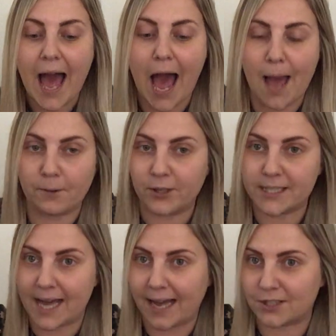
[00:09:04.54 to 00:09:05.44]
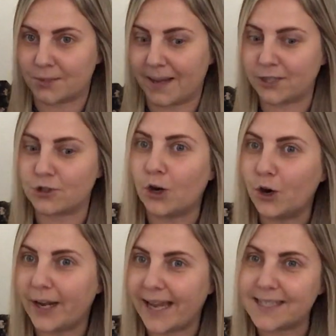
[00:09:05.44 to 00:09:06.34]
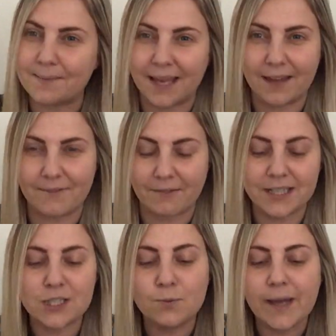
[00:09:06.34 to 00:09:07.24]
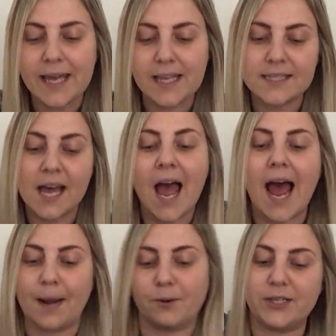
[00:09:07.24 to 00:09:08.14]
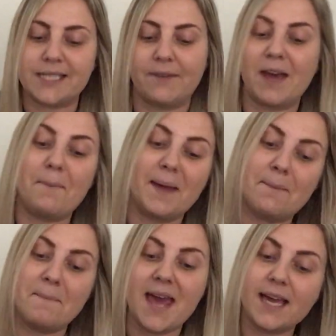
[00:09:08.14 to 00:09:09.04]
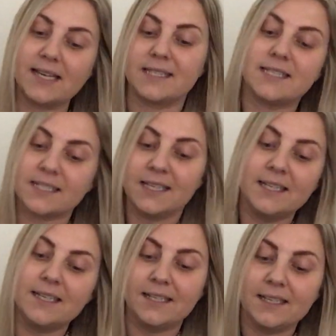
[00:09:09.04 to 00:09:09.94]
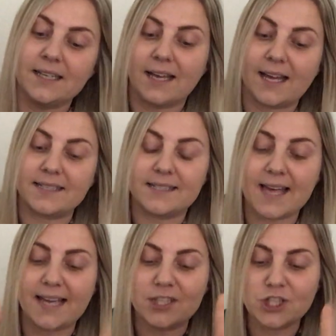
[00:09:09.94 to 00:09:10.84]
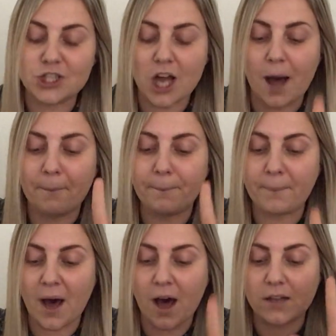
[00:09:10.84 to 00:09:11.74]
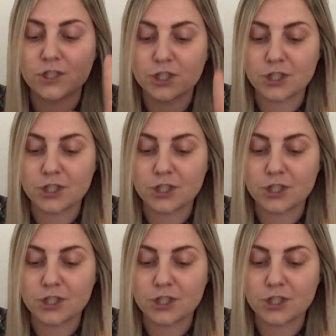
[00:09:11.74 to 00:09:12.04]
I'm going to add some extra honey to make it very sweet. I'm going to give it a big mix and say stop pot